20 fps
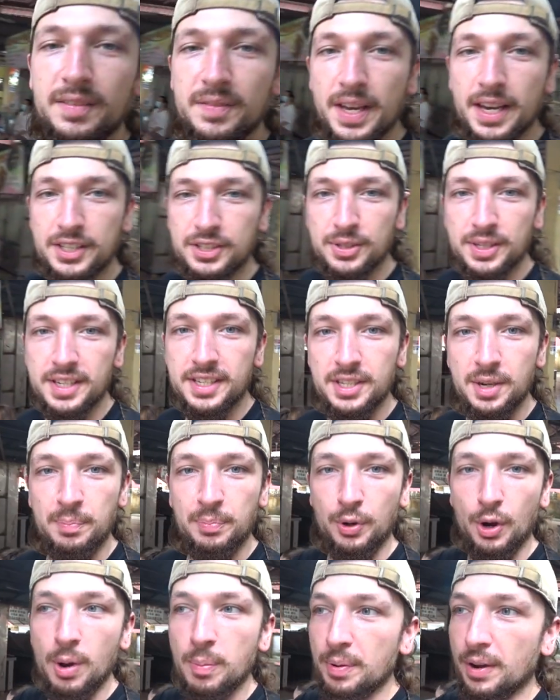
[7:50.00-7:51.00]
Yeah, so it is a
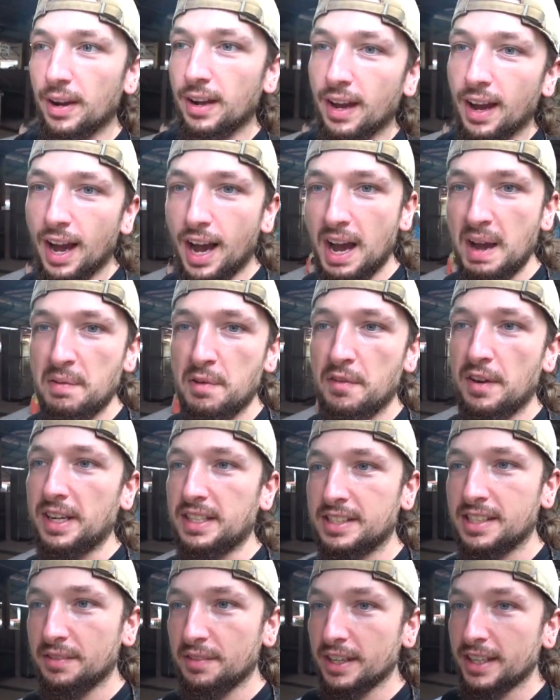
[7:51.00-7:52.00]
proper hive of
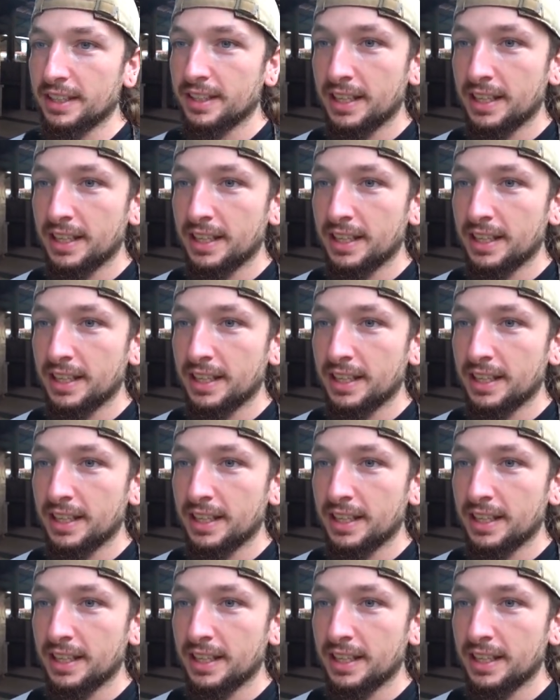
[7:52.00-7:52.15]
activity